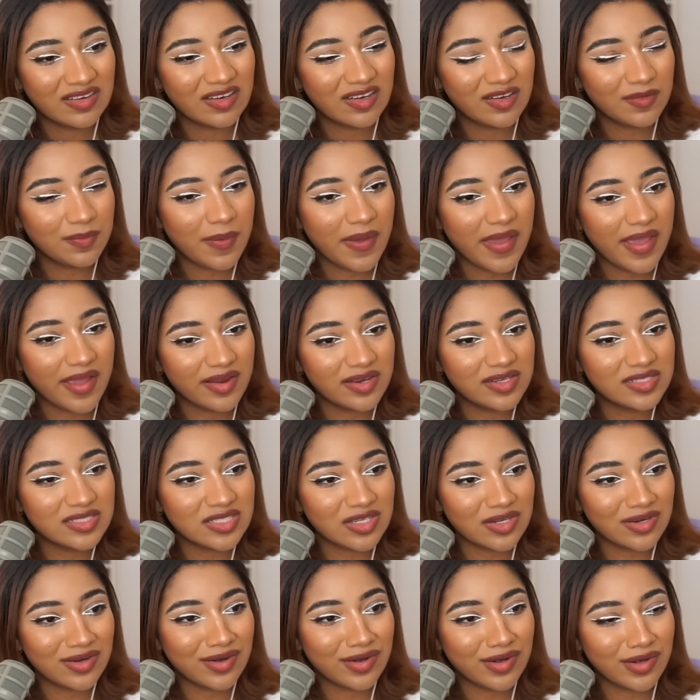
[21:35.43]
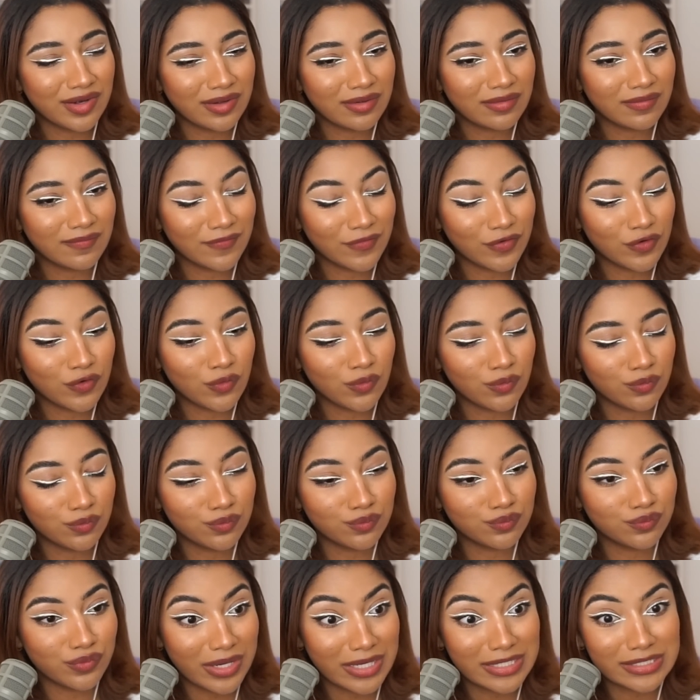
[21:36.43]
Her parents are
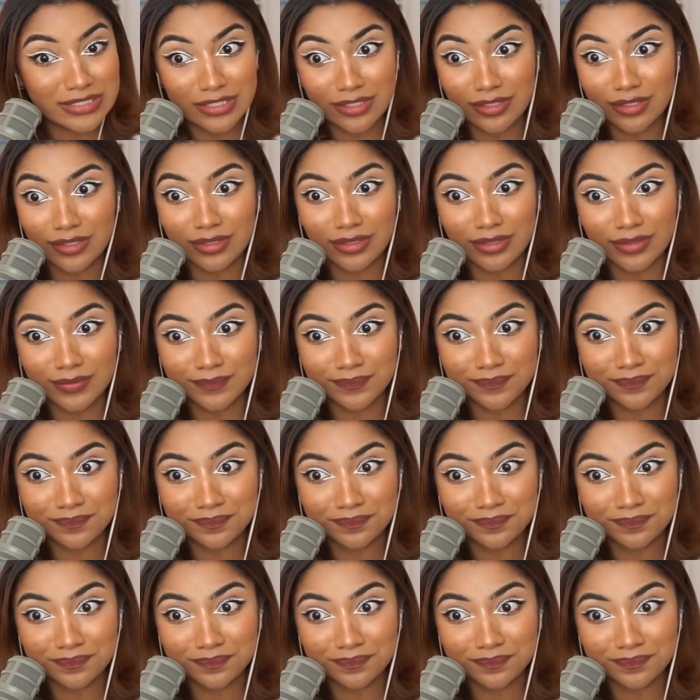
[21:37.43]
crazy looking.